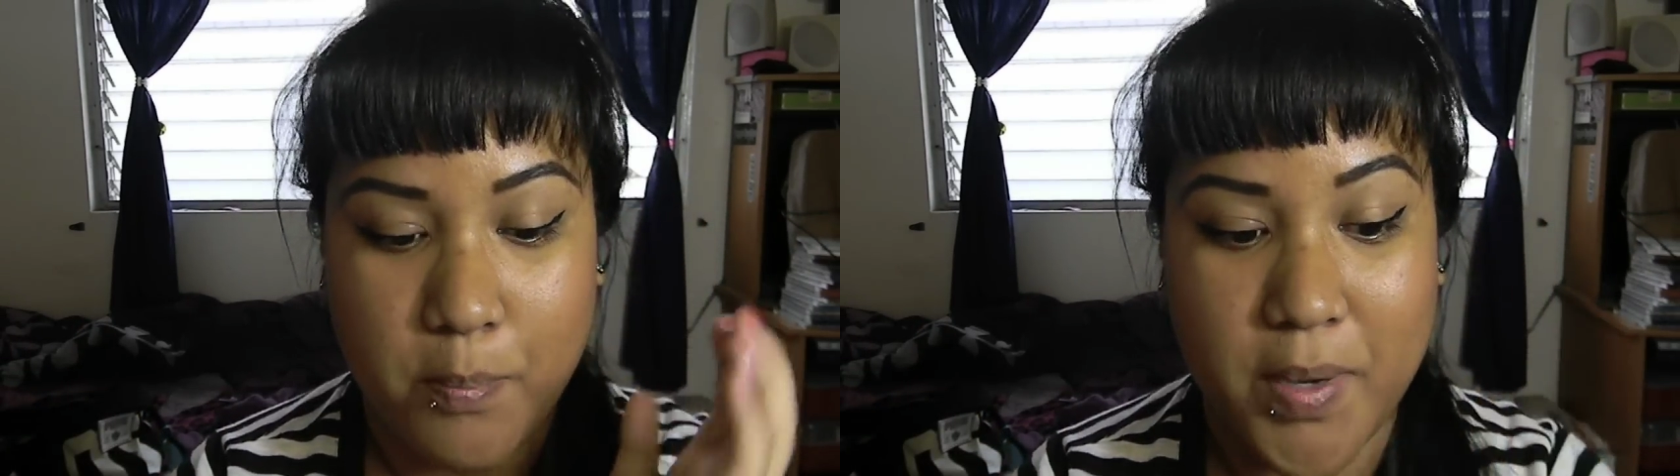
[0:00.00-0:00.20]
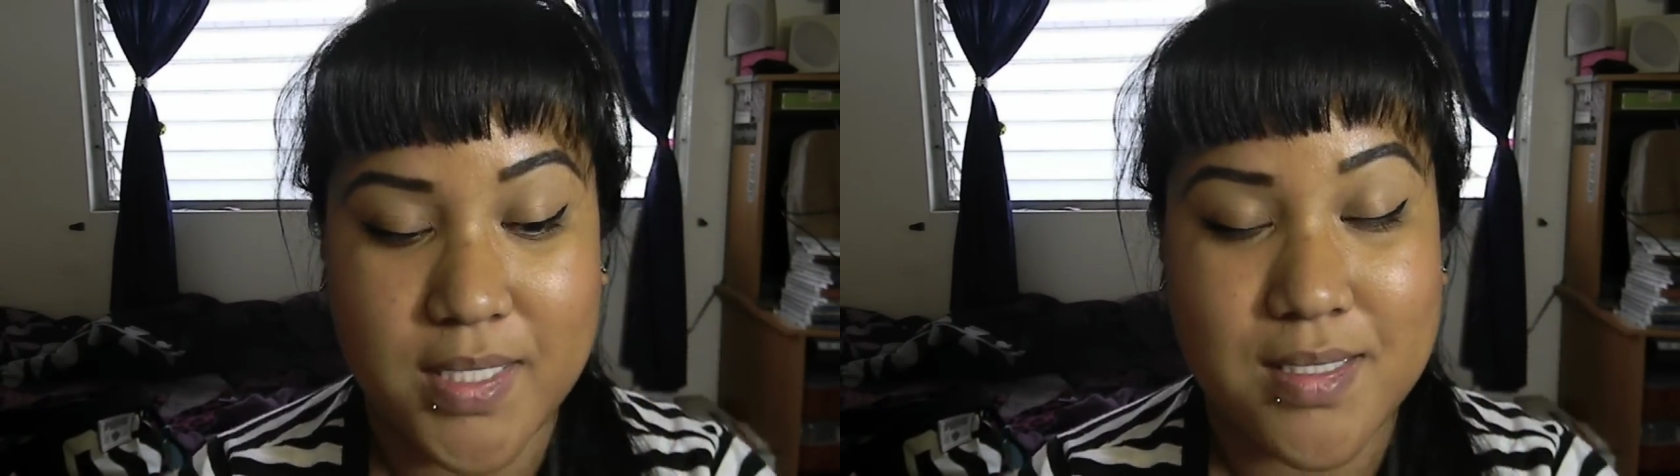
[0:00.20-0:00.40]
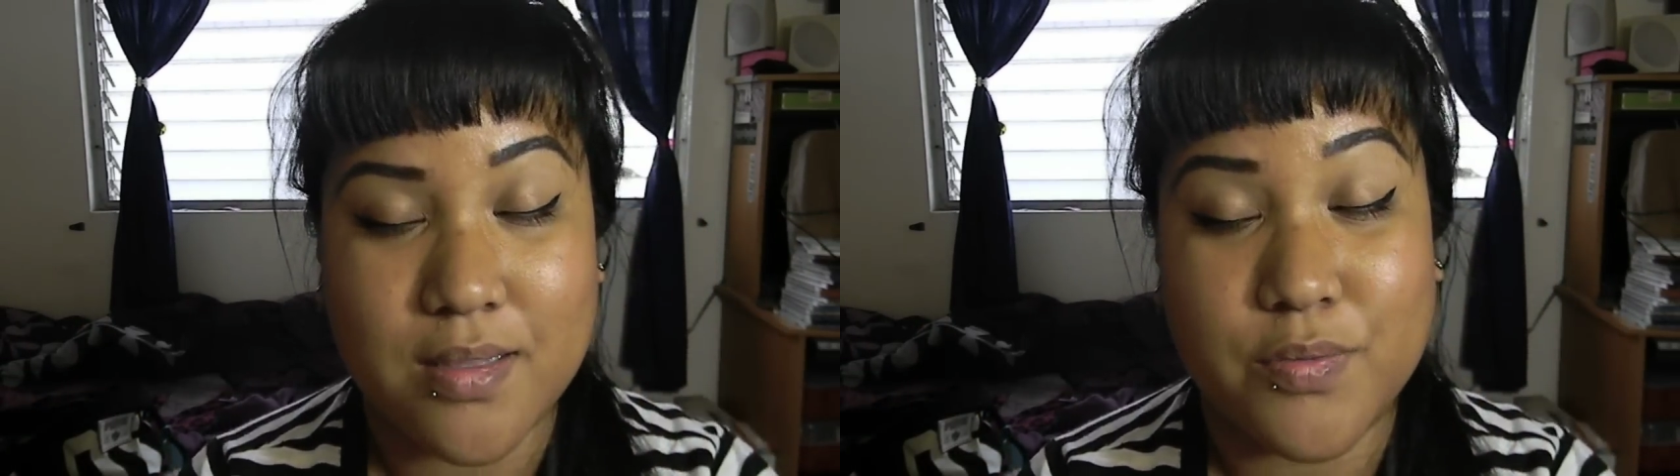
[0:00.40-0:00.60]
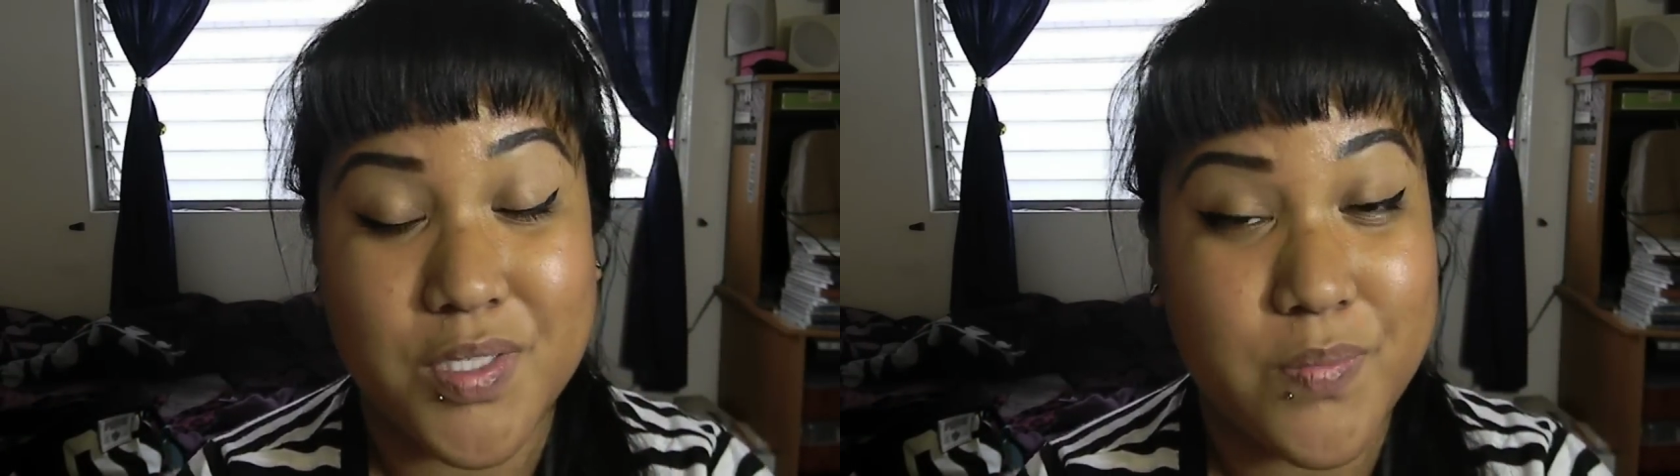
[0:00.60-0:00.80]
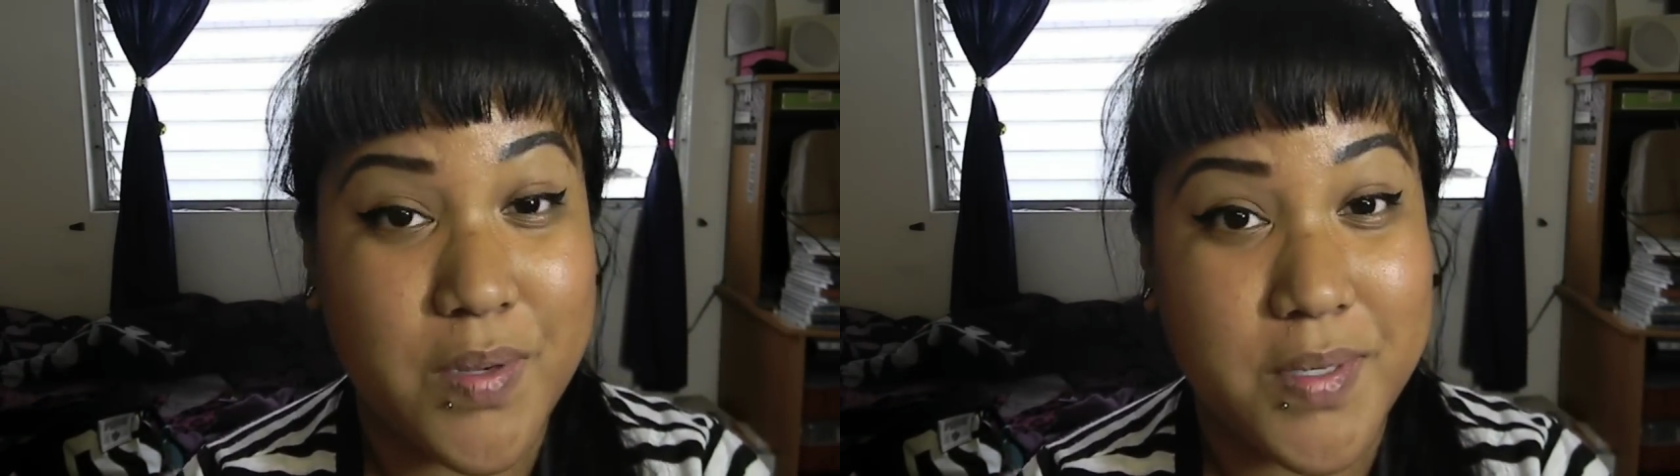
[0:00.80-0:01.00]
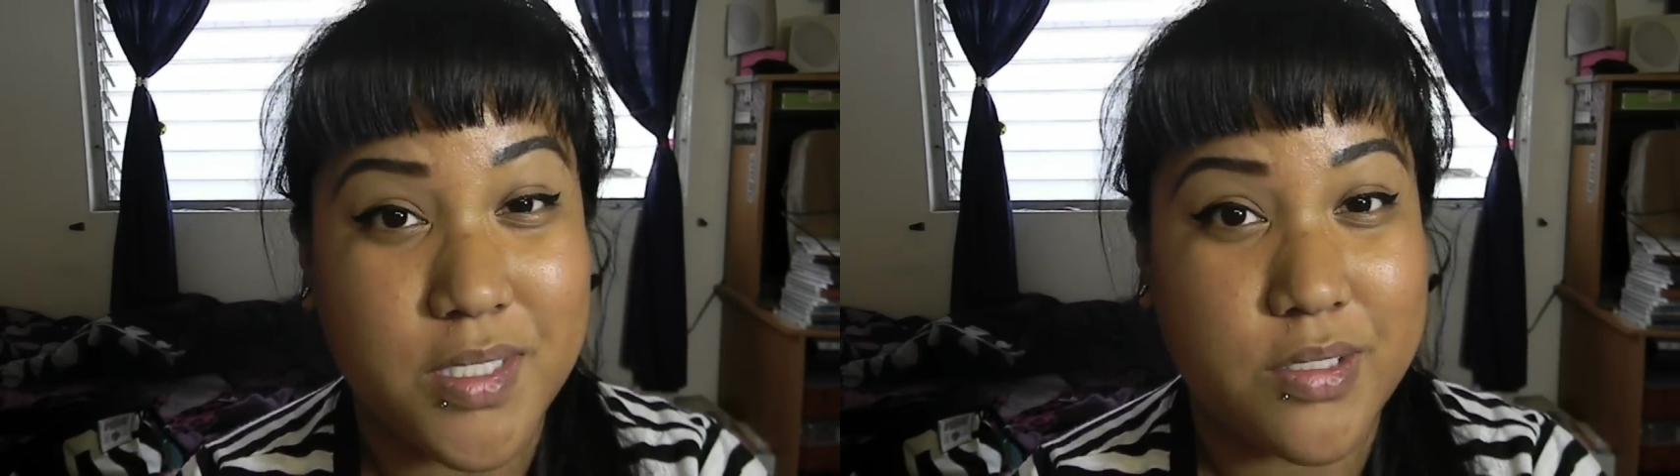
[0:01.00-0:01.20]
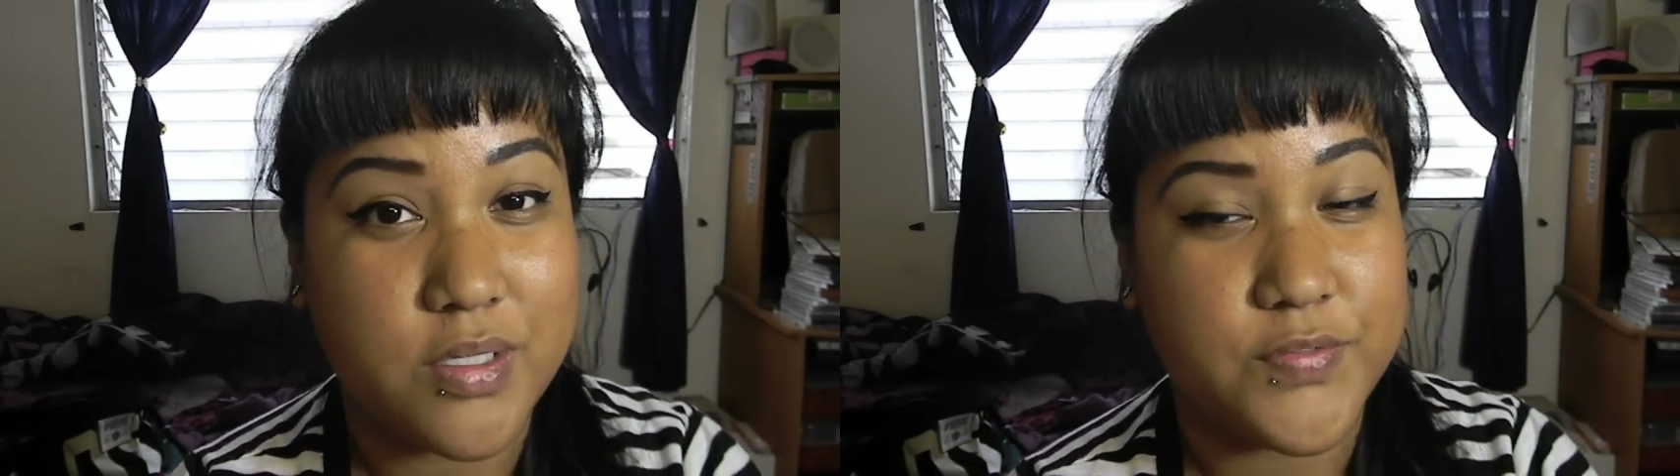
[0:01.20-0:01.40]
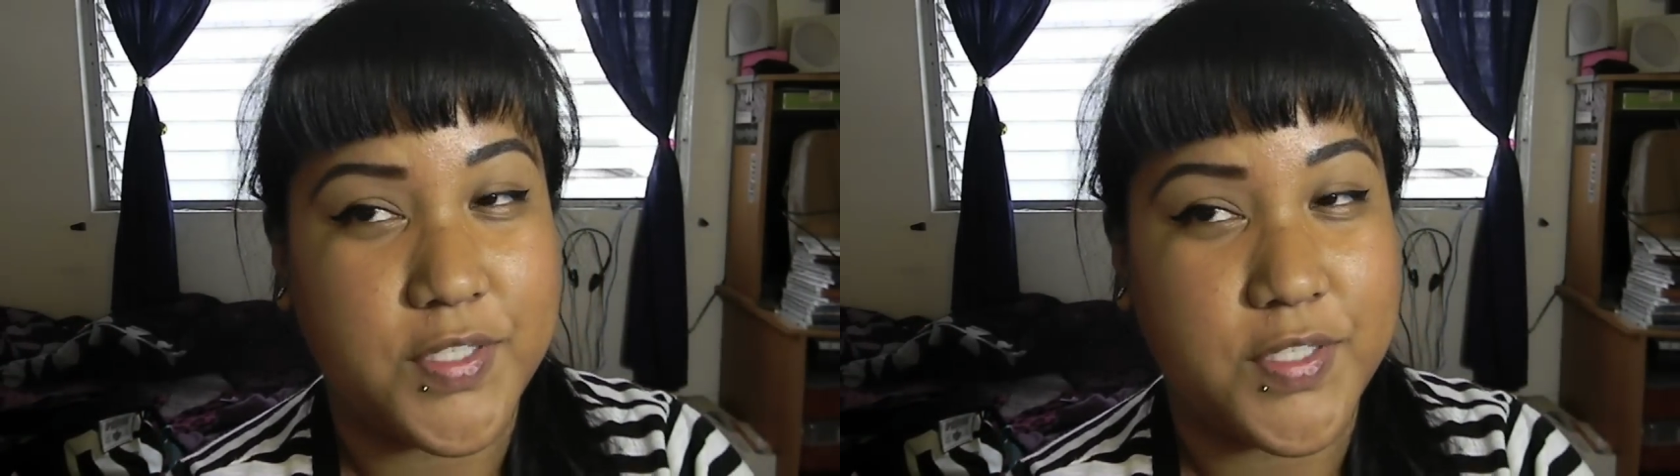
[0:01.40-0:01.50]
But the reason why I wanted to do this